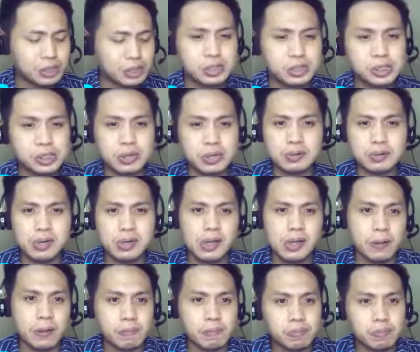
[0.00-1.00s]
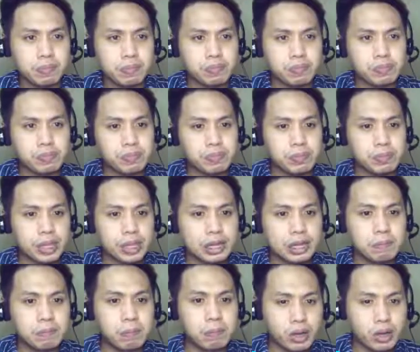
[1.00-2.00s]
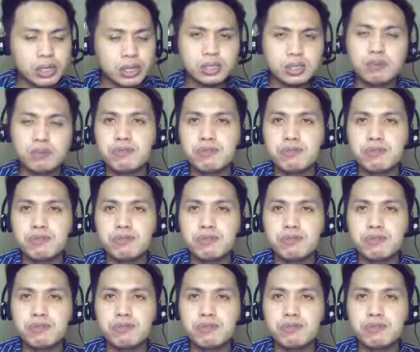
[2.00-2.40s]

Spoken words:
So models